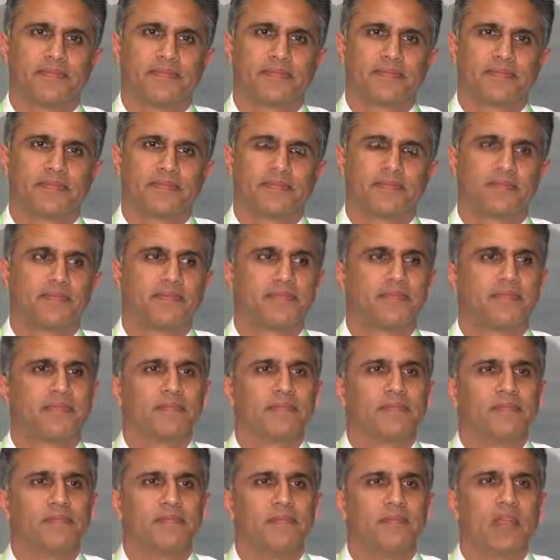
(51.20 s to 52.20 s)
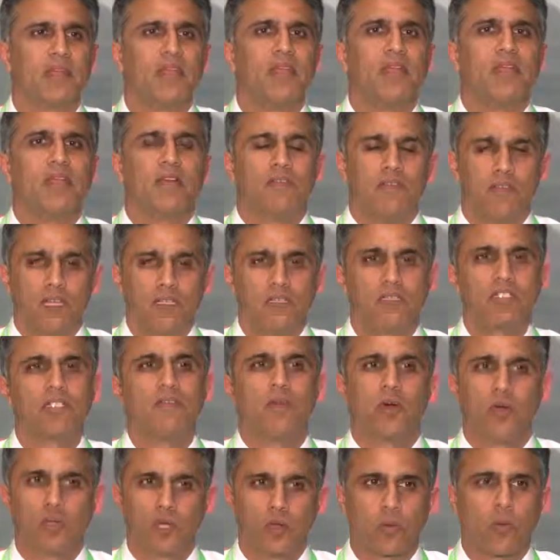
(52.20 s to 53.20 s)
And Vern? Vern's
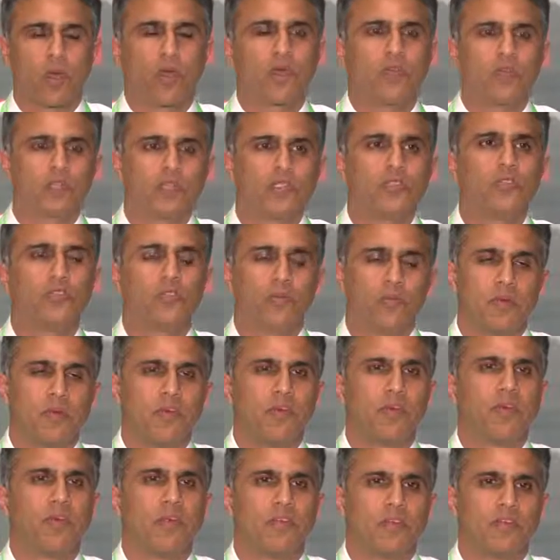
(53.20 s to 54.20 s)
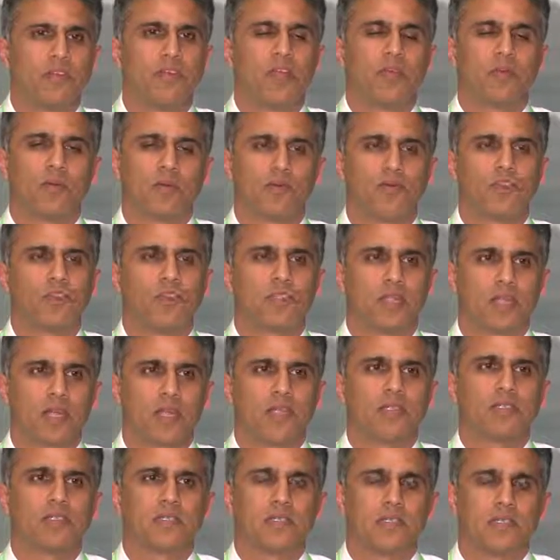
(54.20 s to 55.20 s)
responding well. He should be available for
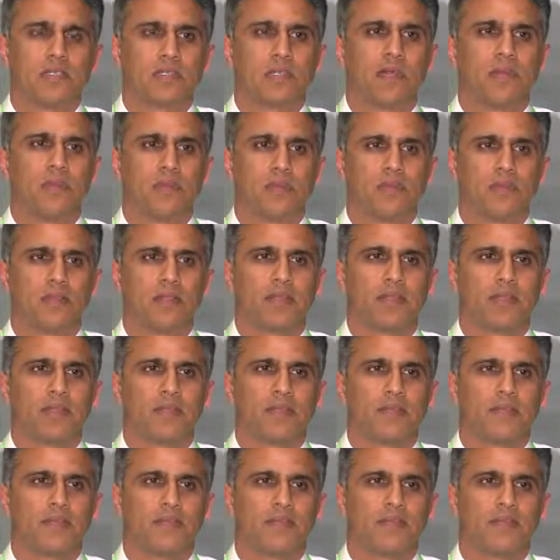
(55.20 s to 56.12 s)
selection come Perth.